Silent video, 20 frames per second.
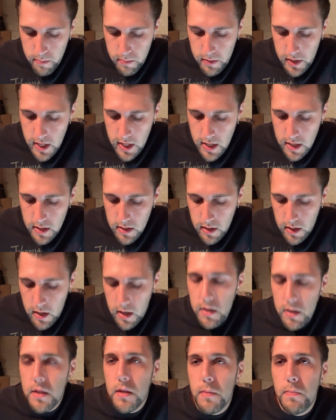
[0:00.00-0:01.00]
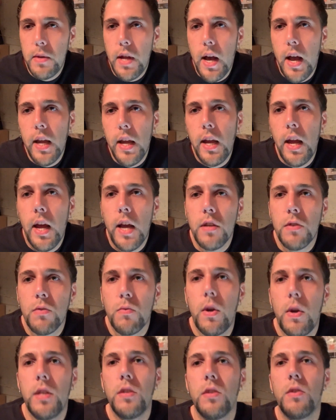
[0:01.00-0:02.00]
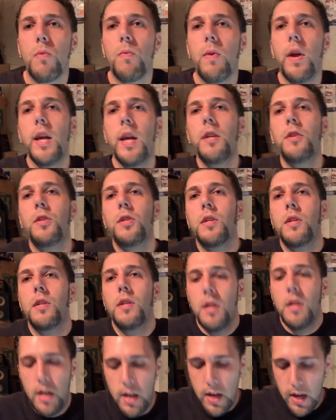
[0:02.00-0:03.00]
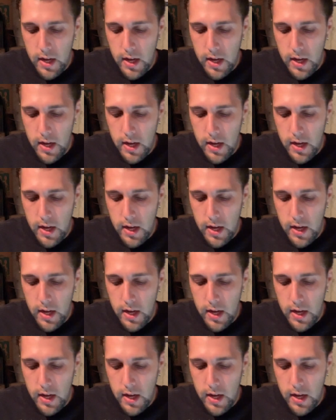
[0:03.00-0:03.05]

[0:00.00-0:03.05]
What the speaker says: D's Custom Diecast Restoration.